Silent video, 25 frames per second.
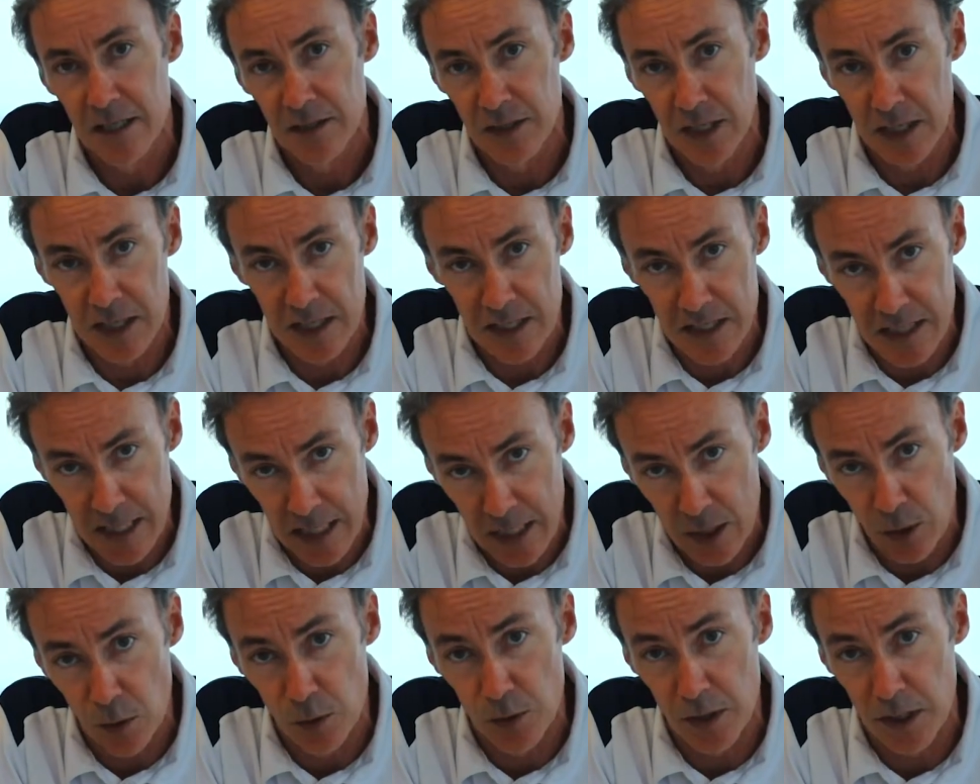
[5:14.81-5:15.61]
that is
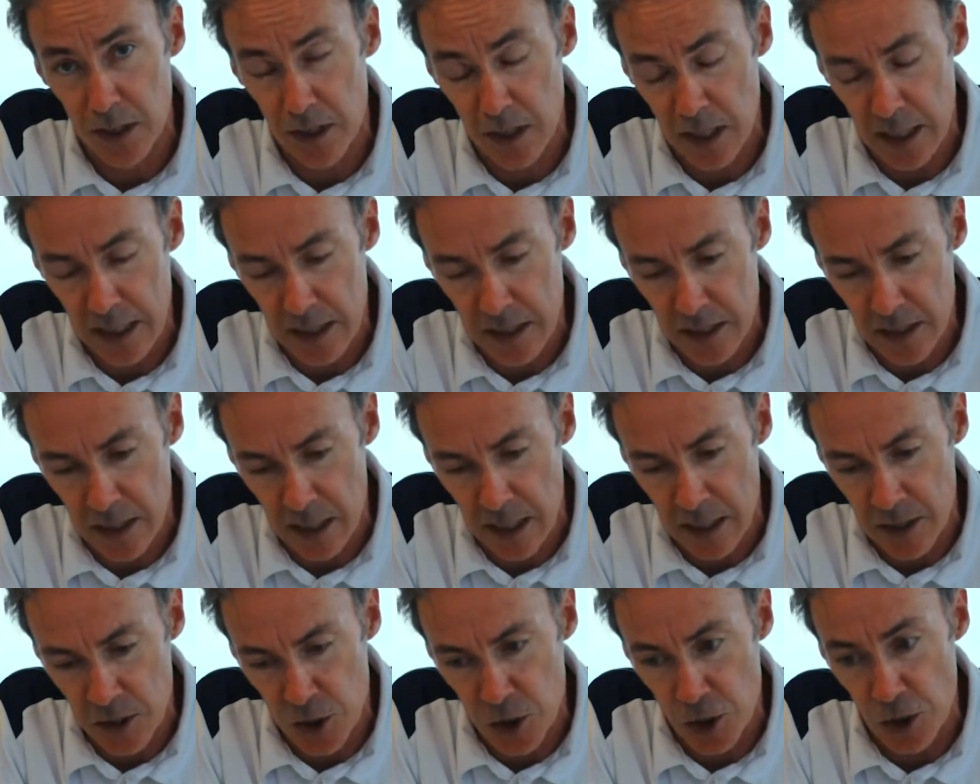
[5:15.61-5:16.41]
held
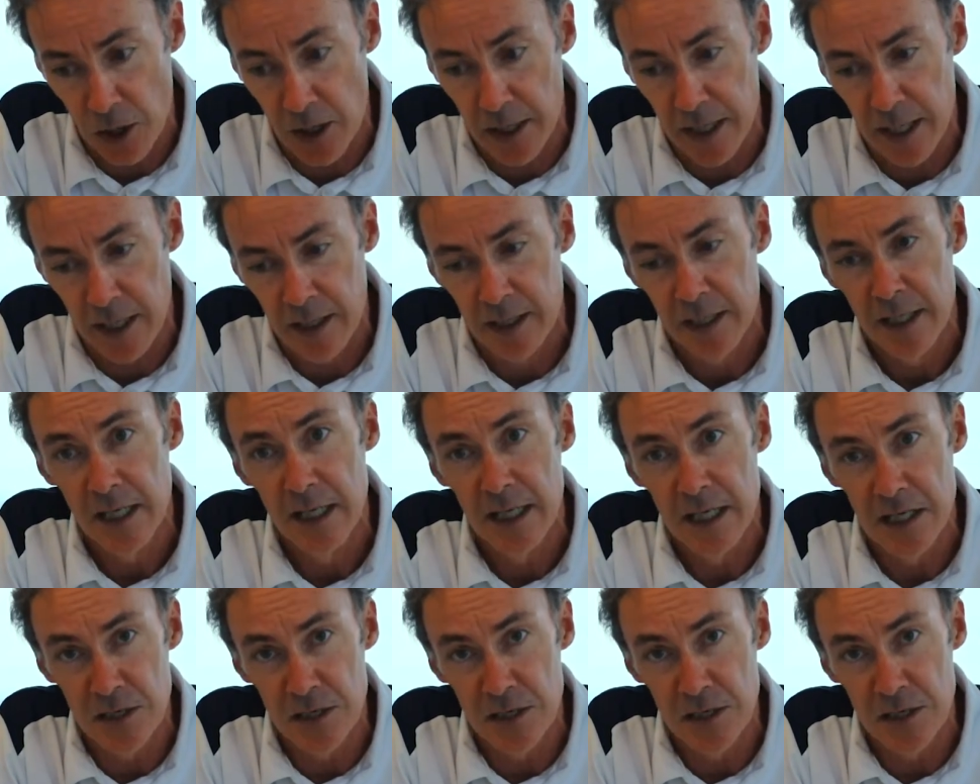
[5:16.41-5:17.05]
in China